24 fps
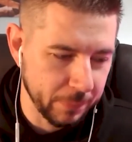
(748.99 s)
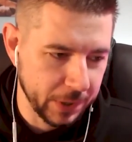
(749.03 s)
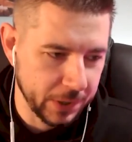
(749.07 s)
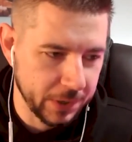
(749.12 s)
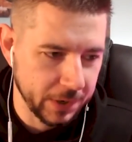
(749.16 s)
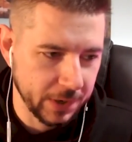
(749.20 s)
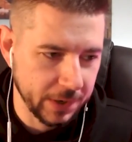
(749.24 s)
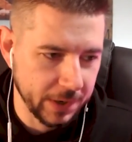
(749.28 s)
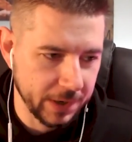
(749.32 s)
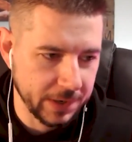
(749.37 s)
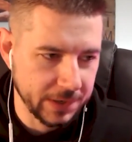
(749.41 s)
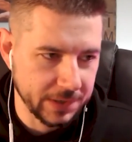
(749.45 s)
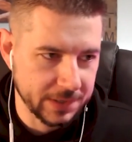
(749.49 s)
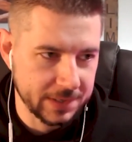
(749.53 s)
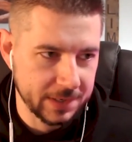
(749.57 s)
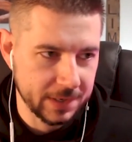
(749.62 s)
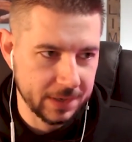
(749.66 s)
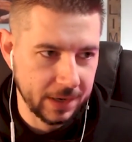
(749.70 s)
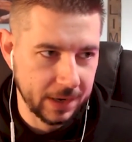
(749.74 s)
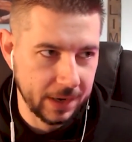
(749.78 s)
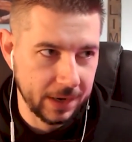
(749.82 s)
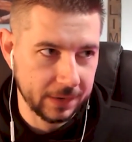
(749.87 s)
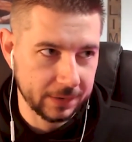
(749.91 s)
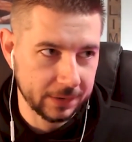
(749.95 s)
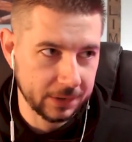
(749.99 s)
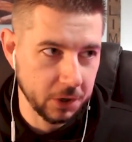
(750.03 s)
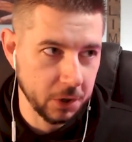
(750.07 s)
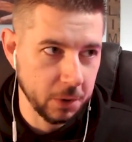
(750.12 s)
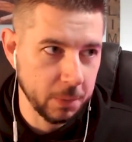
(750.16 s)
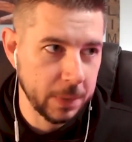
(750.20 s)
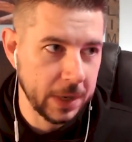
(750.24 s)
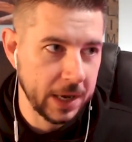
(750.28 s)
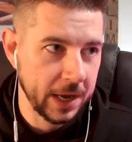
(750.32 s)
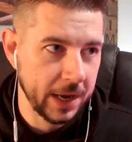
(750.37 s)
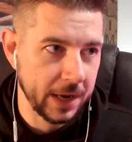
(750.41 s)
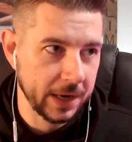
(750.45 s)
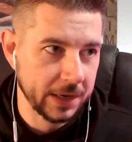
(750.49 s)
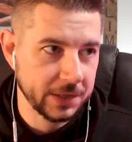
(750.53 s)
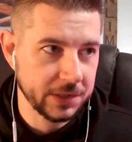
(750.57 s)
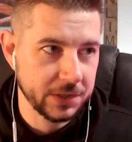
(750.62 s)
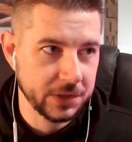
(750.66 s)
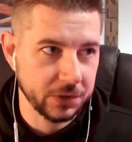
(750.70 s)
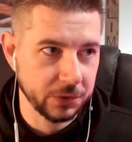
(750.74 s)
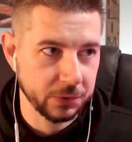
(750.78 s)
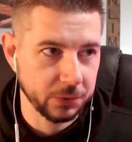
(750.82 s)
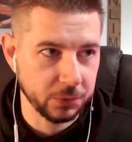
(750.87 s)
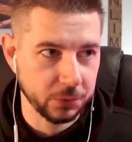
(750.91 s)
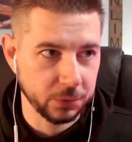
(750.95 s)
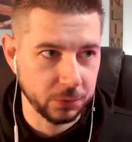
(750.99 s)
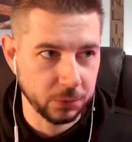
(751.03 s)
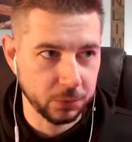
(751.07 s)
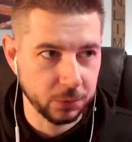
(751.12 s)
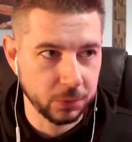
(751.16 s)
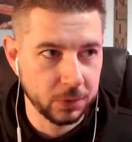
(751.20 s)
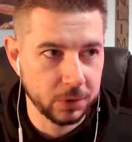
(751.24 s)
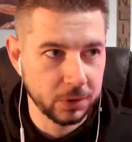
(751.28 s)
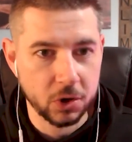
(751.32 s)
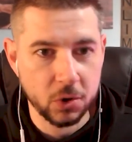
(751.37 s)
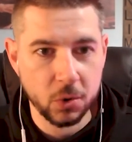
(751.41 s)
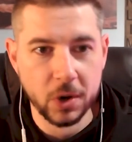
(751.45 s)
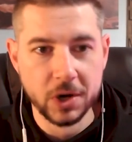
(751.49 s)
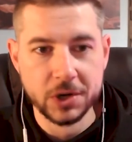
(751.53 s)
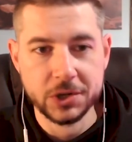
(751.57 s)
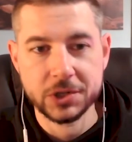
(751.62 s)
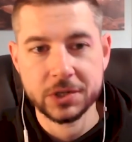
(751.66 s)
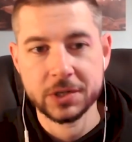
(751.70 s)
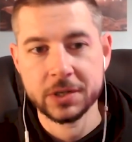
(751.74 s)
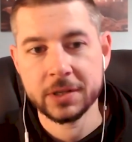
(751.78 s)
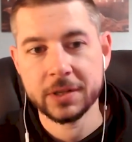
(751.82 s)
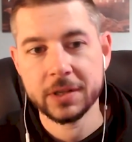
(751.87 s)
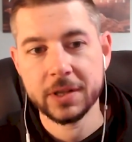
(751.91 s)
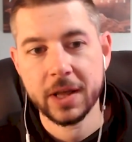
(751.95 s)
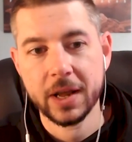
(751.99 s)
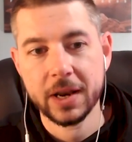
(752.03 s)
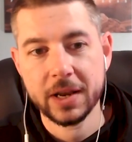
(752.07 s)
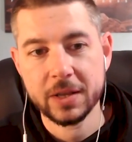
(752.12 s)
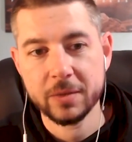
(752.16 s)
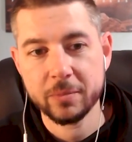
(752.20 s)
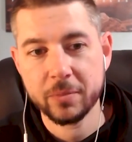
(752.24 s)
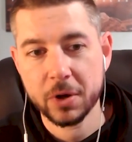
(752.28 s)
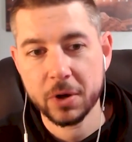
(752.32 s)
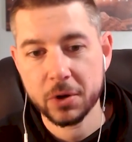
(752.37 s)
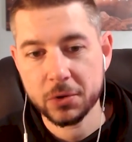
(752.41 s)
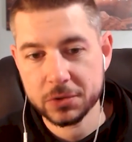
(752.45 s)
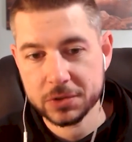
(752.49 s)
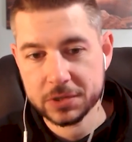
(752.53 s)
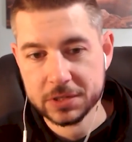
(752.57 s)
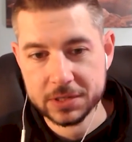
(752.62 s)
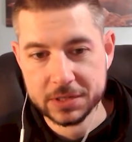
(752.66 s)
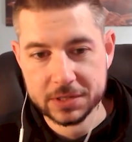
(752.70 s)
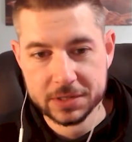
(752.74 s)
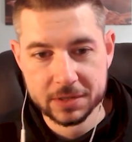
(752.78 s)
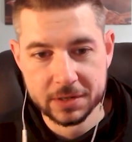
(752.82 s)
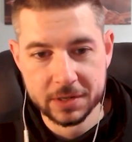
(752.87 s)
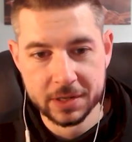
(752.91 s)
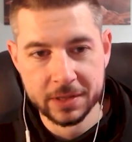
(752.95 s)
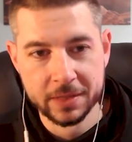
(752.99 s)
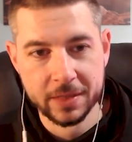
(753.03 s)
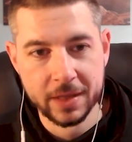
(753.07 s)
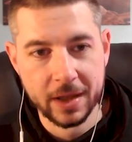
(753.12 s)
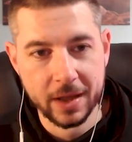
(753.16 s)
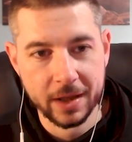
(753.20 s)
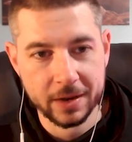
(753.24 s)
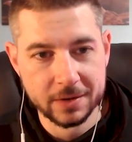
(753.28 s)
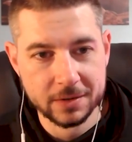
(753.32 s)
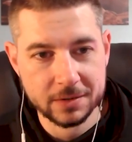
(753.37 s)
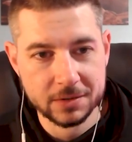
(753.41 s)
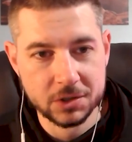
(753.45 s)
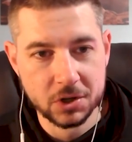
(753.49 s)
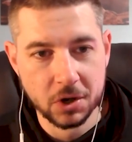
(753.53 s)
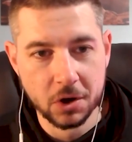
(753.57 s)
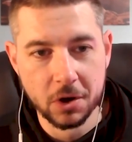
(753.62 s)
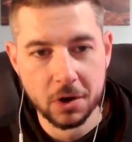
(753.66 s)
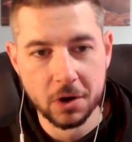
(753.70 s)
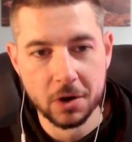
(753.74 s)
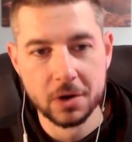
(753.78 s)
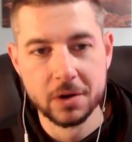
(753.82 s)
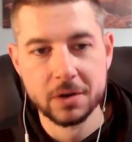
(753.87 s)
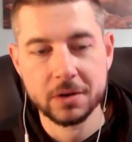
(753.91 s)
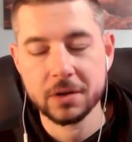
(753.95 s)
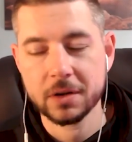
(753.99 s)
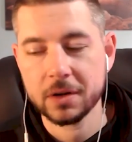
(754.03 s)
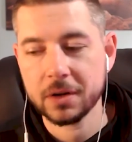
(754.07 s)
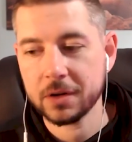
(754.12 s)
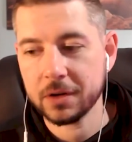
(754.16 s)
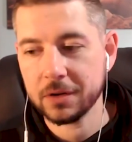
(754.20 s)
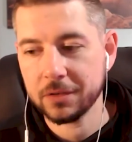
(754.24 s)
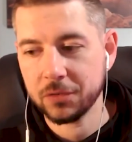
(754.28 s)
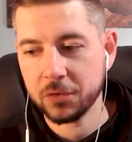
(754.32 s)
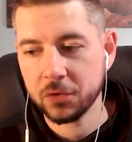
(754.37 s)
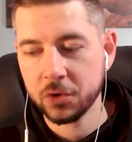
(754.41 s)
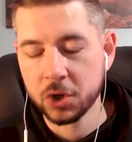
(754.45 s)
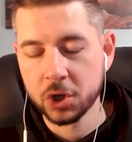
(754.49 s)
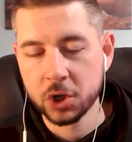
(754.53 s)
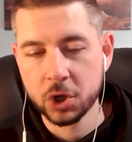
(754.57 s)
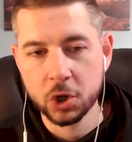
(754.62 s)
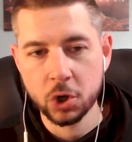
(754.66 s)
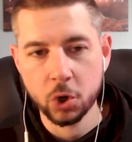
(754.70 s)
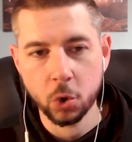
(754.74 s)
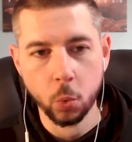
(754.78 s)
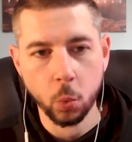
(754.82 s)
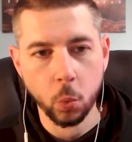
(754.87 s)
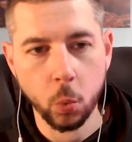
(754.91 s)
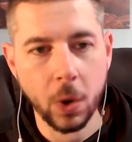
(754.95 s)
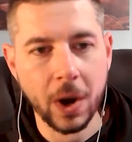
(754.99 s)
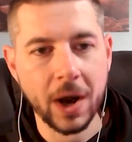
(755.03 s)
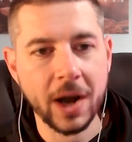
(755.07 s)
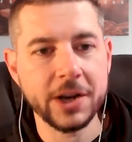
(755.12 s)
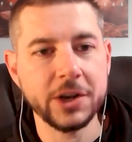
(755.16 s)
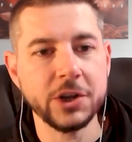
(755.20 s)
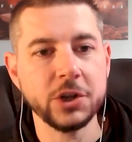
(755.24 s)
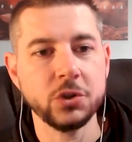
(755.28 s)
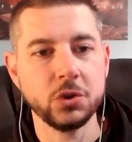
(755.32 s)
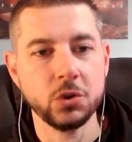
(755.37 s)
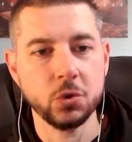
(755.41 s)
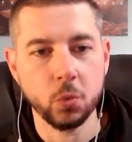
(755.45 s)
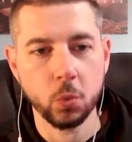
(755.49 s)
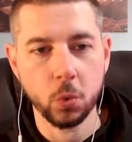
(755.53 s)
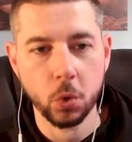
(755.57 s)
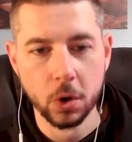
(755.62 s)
because I go back to the question that he poses in that talk of, why do you